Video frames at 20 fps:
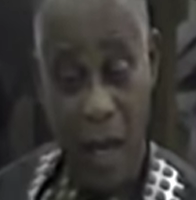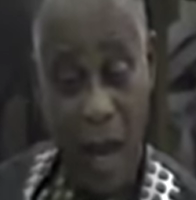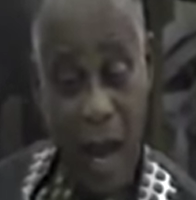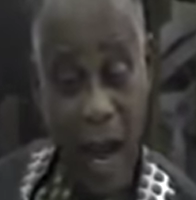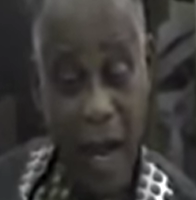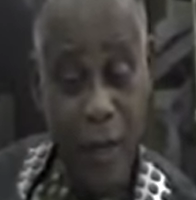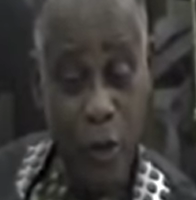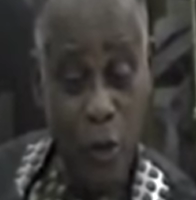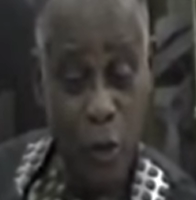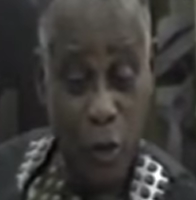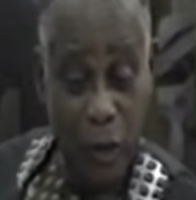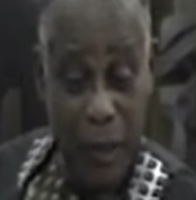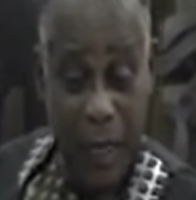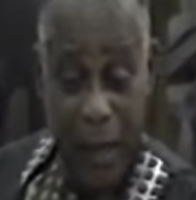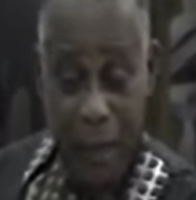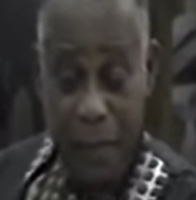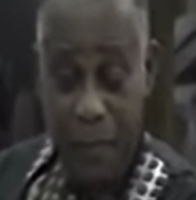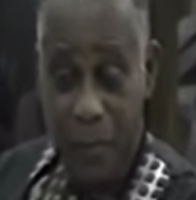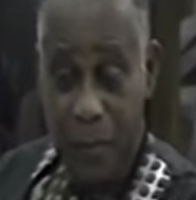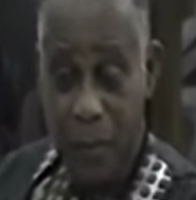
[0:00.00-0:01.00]
I took
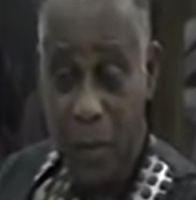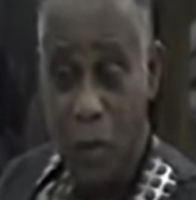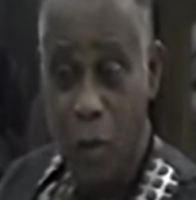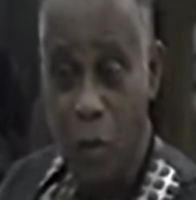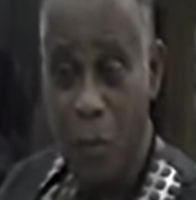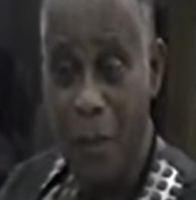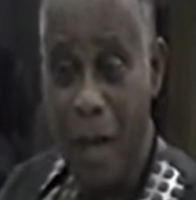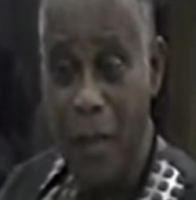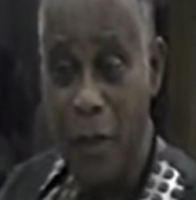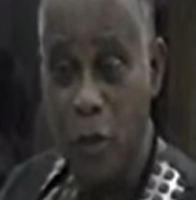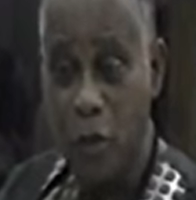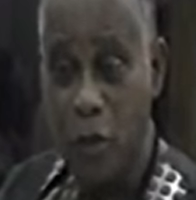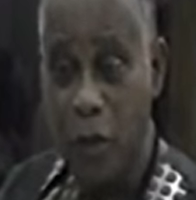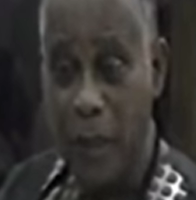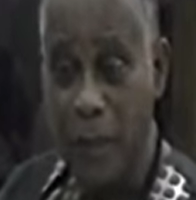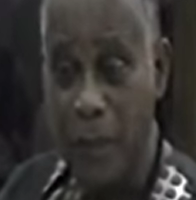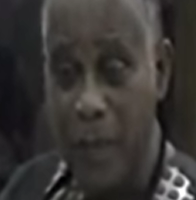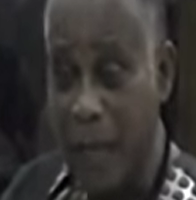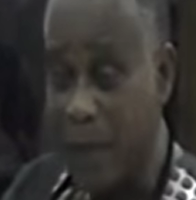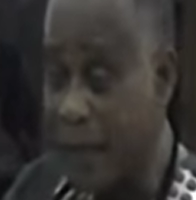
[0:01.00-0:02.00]
them to Matthew
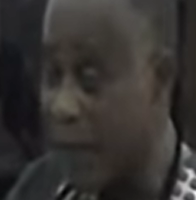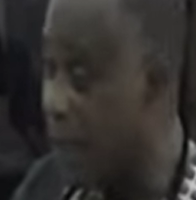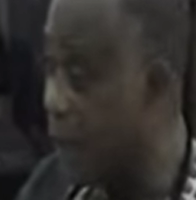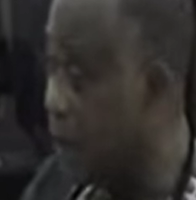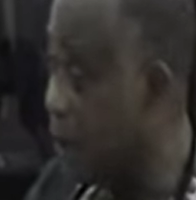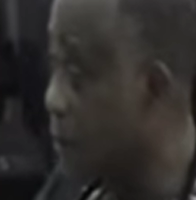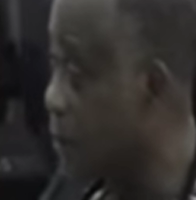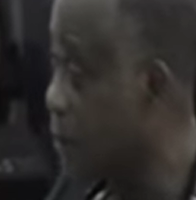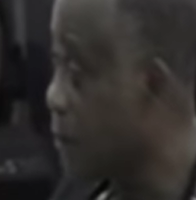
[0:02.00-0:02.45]
chapter 10